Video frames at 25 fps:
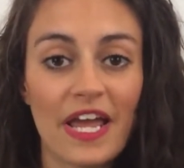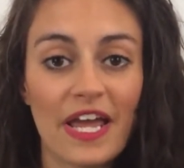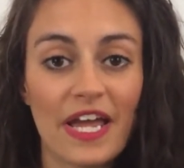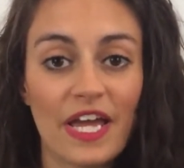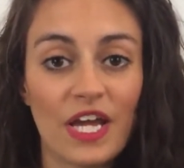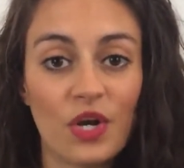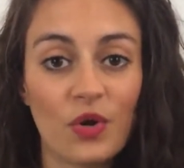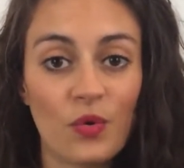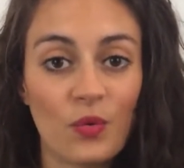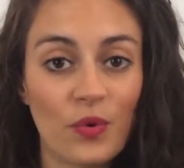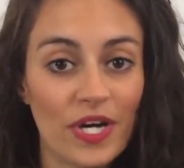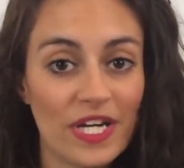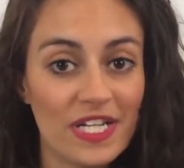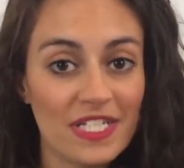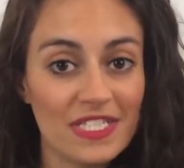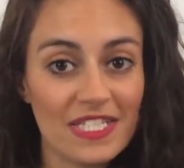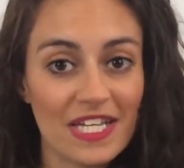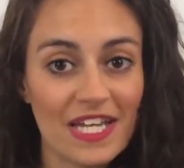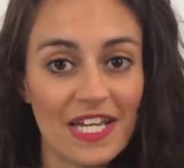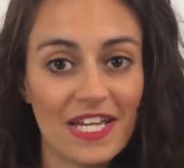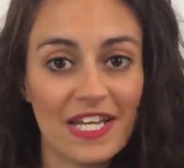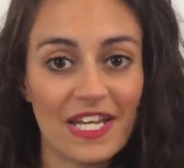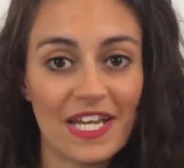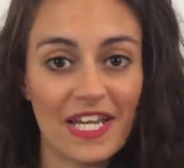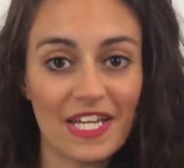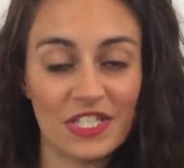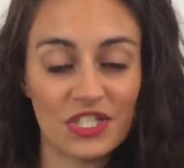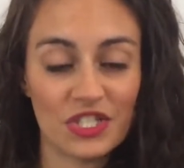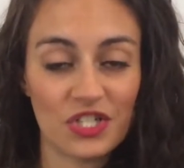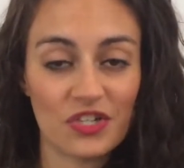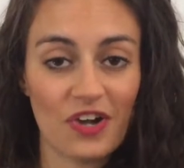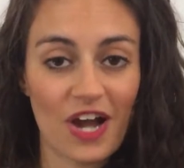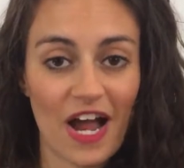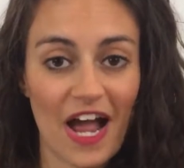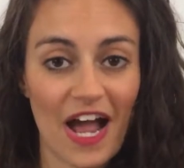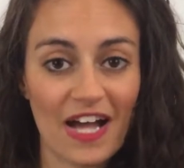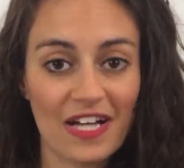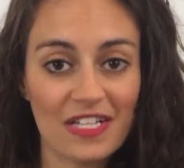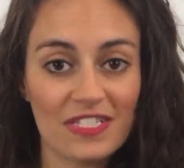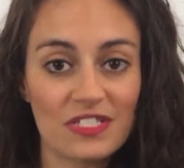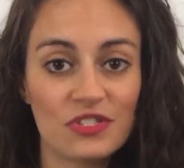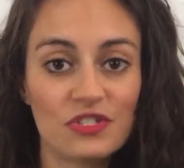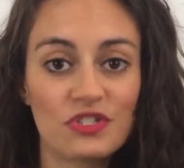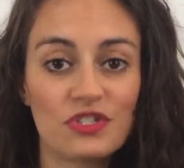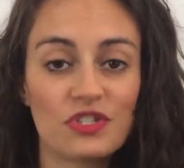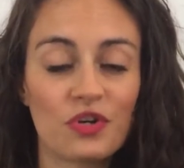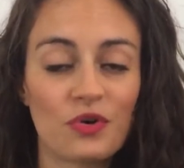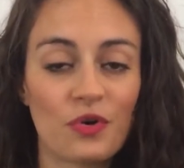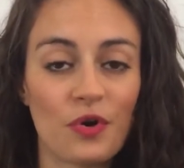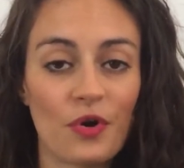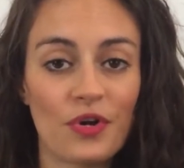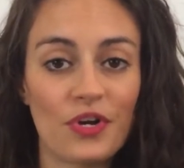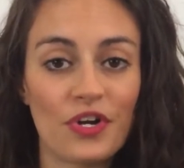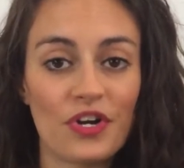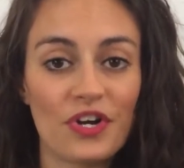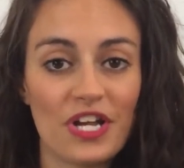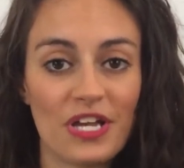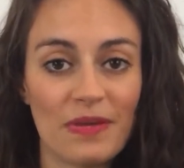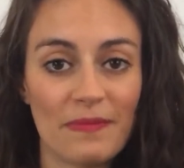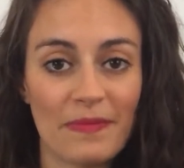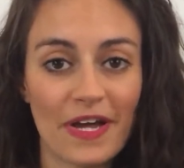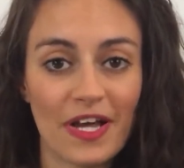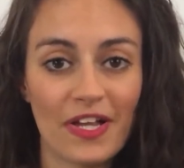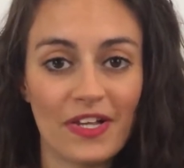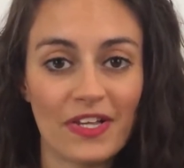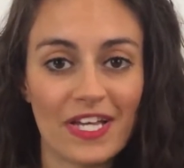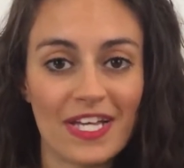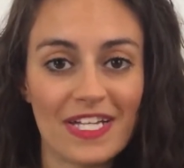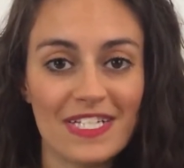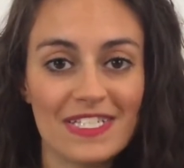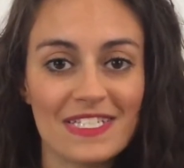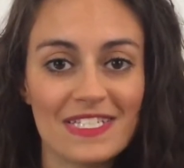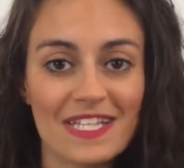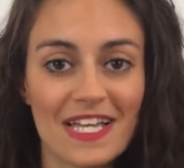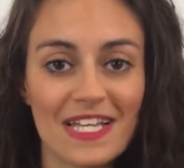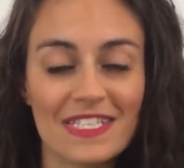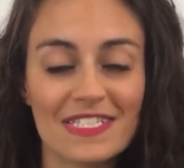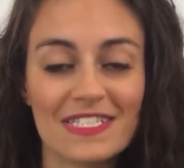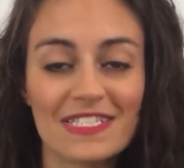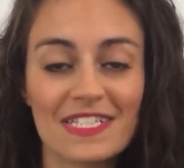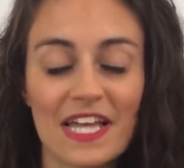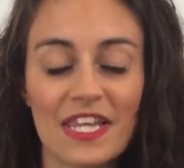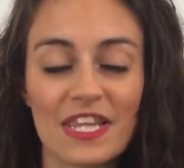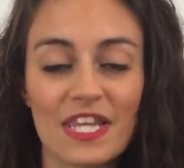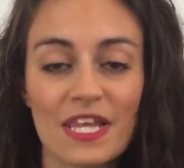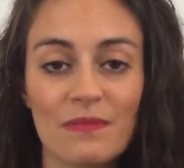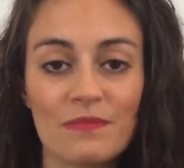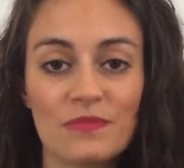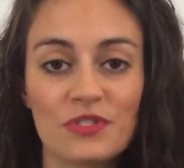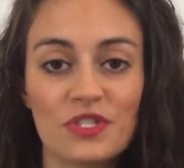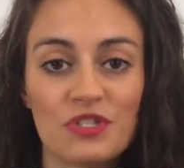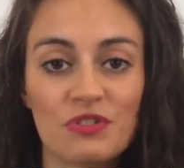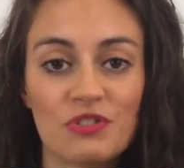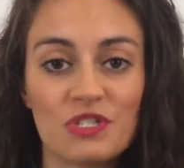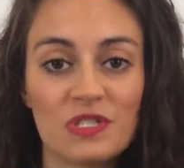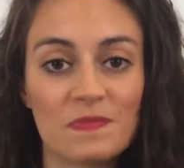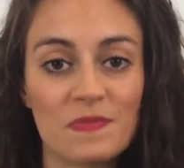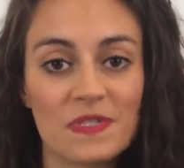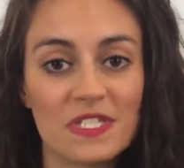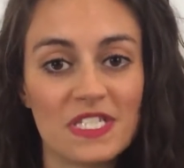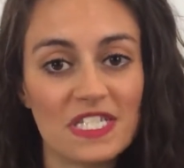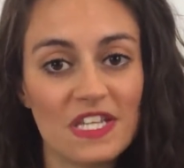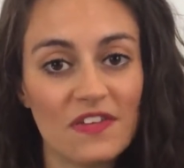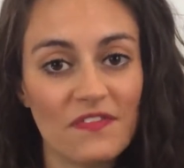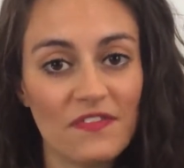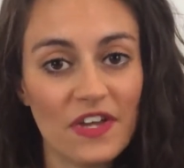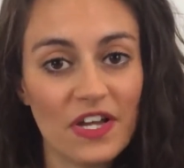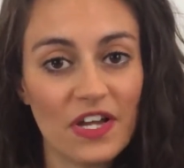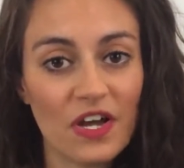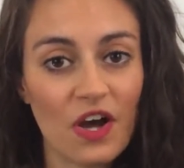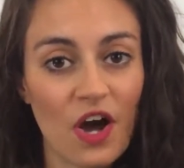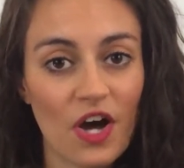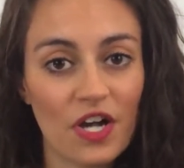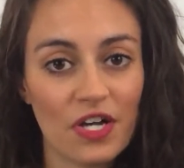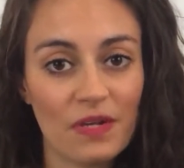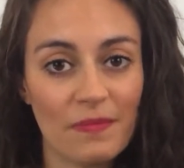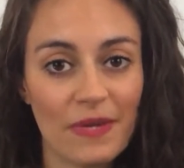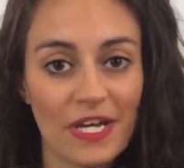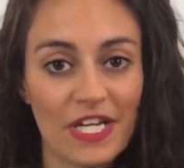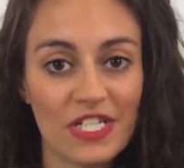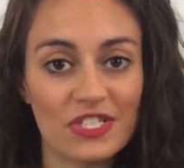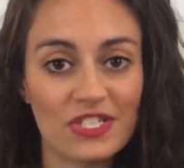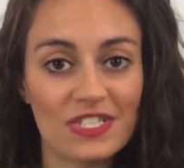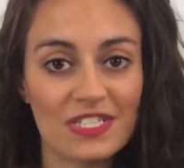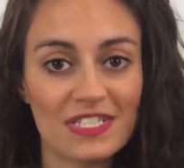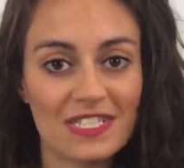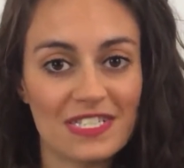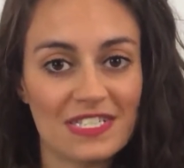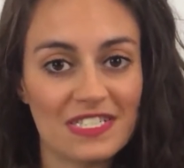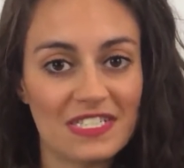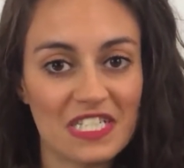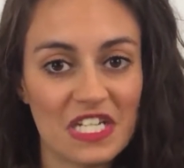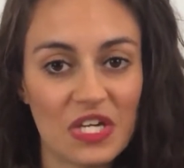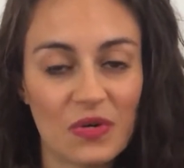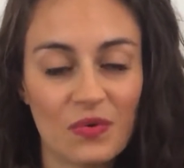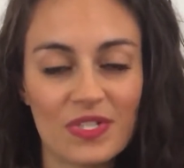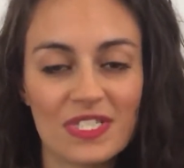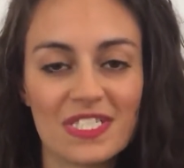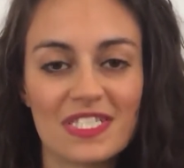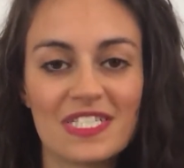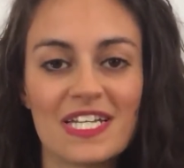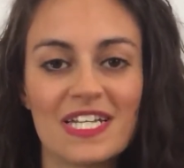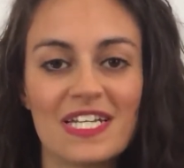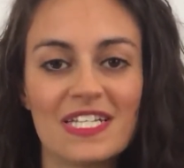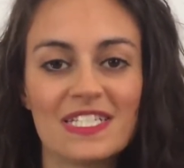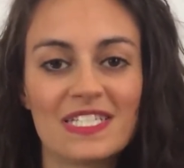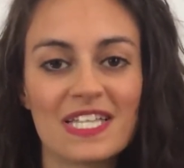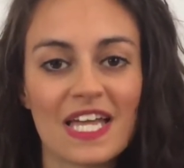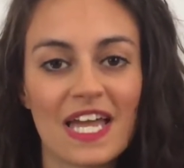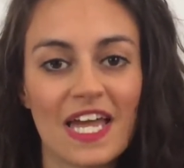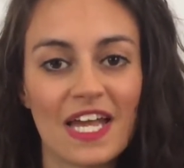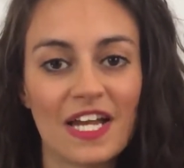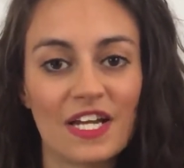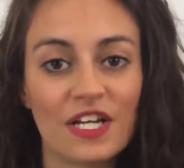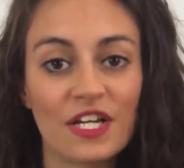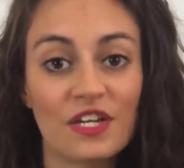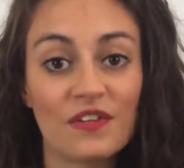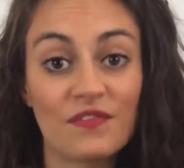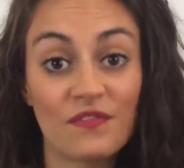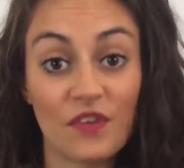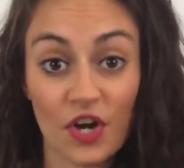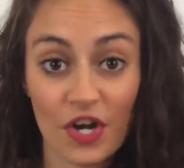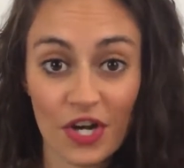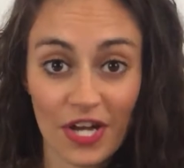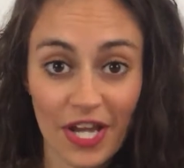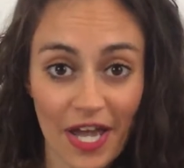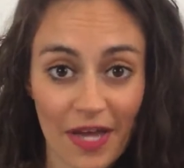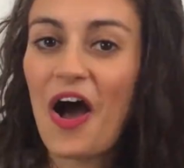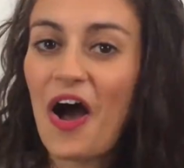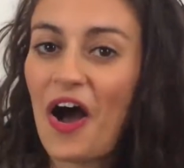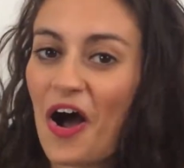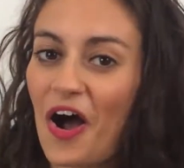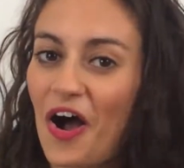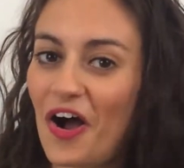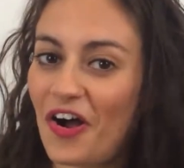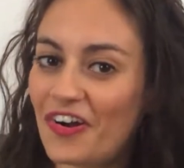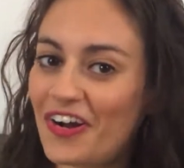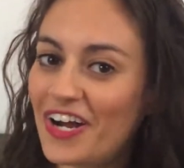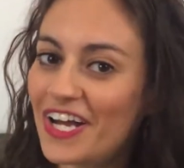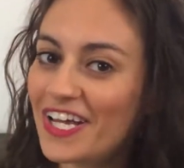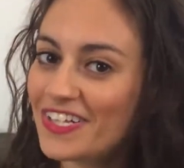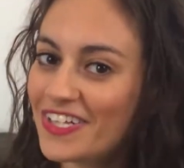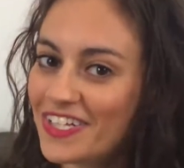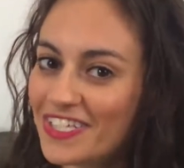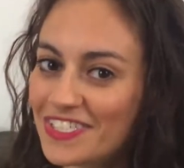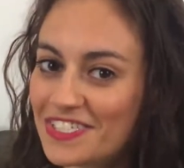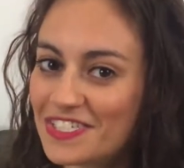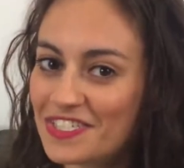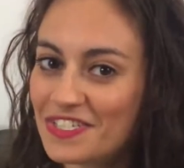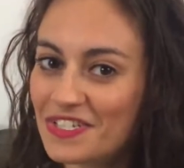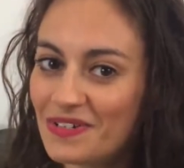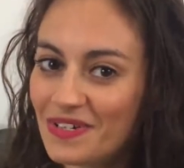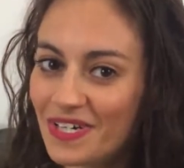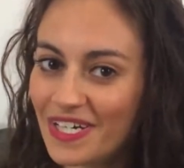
a quiz in Interact to grow your email list and send them to specific automations and sequences in ConvertKit. All right, let's do